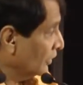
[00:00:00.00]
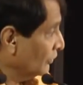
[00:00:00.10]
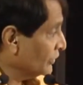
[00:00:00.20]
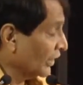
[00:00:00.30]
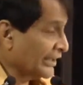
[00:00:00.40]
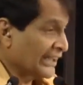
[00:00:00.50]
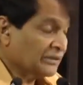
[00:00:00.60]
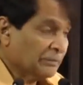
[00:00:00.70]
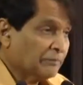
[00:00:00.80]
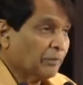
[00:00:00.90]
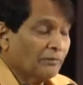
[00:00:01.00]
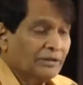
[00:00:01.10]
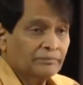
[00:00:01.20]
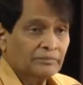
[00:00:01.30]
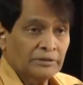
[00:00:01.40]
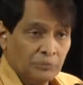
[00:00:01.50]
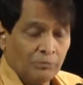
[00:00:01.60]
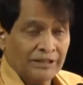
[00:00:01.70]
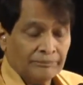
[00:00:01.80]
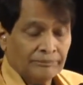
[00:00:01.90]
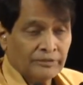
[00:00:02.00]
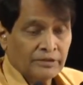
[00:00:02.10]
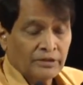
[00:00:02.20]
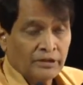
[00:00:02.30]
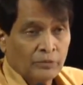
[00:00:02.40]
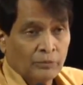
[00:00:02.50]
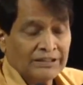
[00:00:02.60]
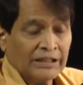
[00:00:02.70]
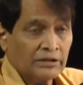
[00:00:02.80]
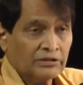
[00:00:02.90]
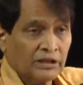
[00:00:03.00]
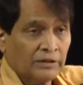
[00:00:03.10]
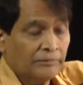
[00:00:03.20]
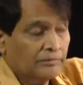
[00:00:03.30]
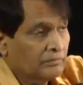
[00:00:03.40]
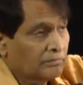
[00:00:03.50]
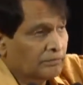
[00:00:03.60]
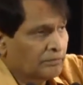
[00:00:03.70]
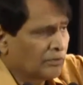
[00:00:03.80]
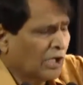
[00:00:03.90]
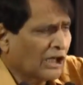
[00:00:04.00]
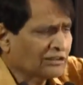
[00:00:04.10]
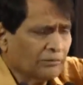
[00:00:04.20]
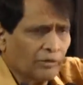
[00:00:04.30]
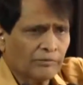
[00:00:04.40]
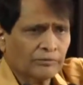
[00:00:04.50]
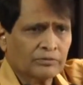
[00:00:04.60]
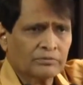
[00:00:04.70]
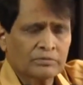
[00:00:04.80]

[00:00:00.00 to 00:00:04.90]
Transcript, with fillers: which again has a big problem in Mumbai, where there is a large number of